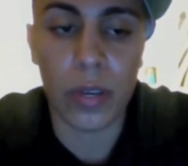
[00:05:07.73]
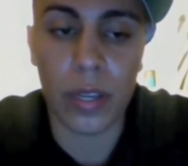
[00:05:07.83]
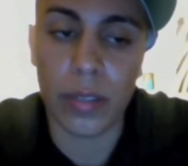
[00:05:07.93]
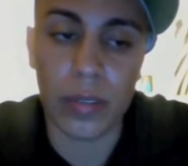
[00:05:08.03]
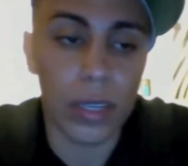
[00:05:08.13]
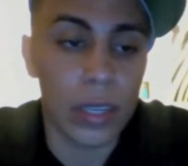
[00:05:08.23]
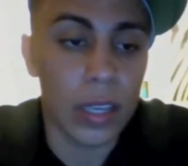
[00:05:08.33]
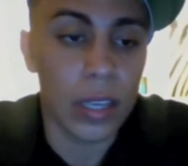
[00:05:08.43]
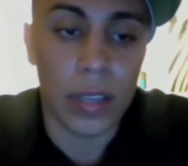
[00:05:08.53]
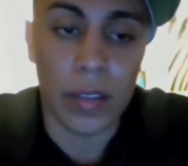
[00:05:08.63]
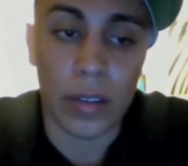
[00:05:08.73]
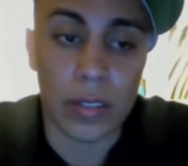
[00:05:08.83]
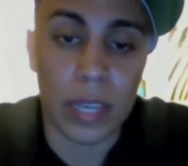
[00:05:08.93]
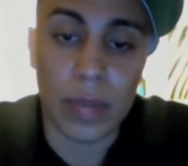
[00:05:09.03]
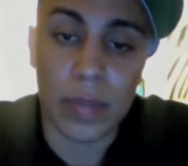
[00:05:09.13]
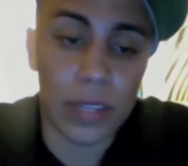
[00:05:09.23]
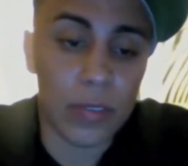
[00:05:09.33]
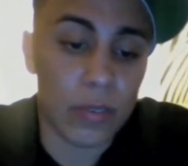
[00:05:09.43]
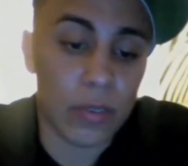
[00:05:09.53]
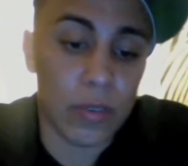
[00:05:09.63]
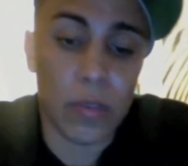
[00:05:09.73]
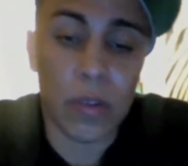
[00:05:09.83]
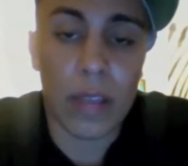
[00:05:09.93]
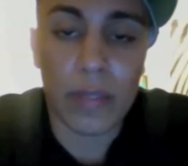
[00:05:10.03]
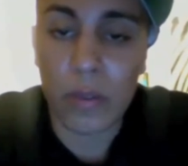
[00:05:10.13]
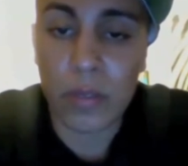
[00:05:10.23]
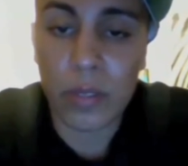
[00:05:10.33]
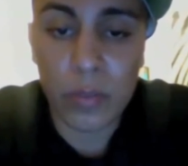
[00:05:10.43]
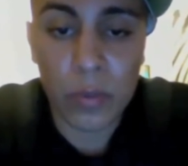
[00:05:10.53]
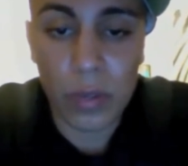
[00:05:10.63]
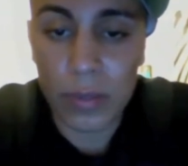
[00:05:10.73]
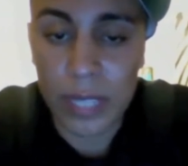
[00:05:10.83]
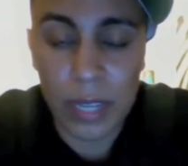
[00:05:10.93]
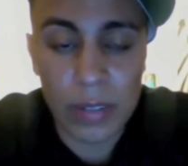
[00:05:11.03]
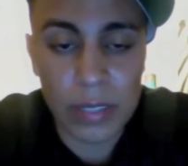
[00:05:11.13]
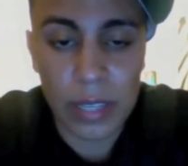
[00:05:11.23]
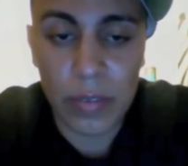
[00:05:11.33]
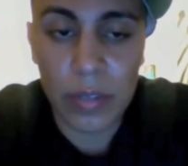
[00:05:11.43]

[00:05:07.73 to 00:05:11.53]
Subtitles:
And on top of that, you don't have to only do sound design.